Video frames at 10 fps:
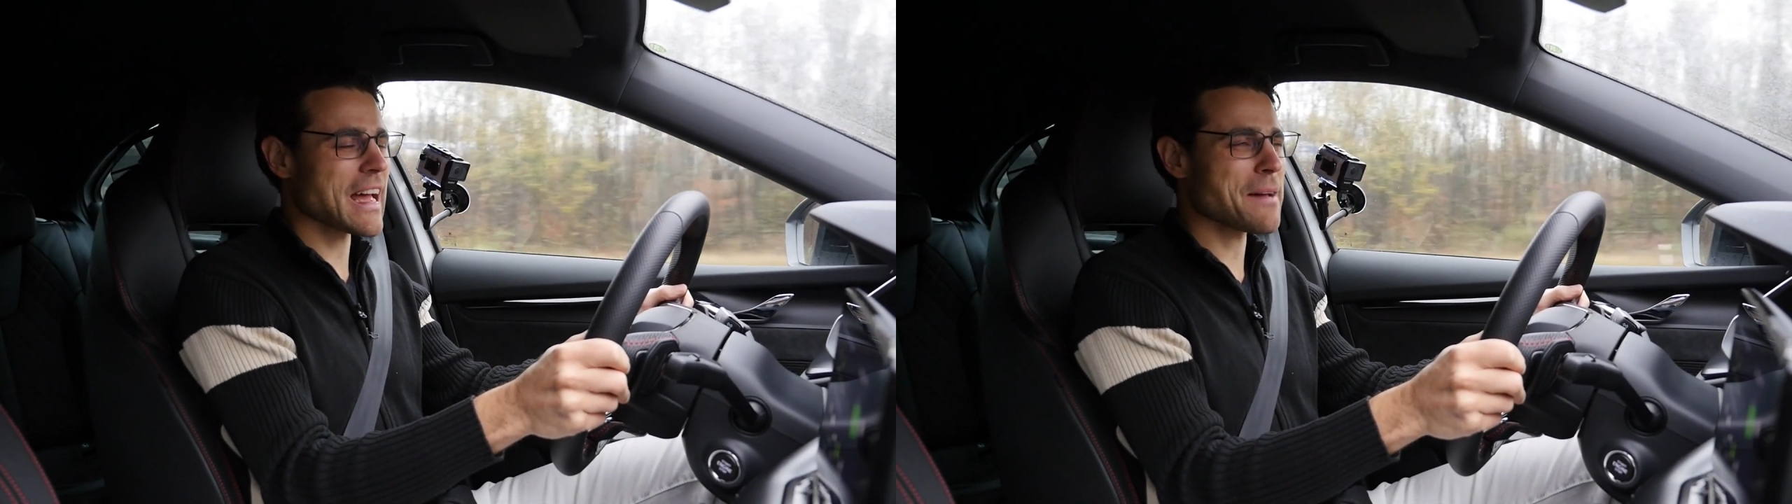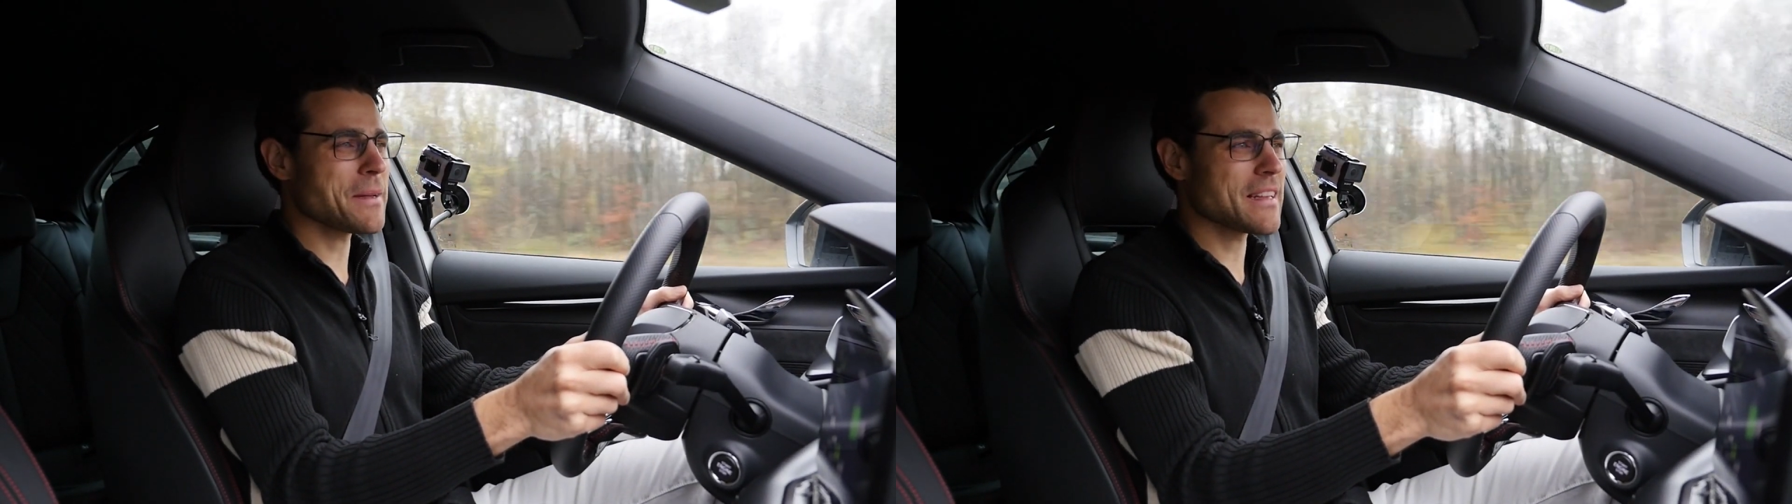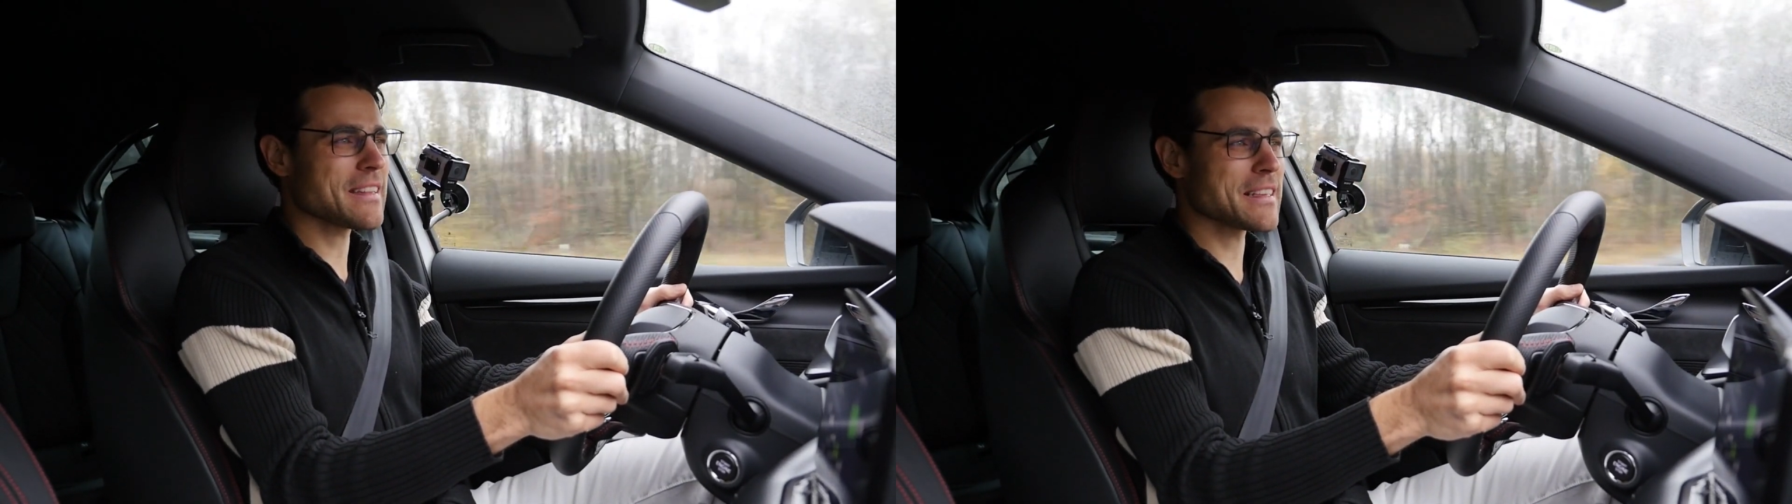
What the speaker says: I mean,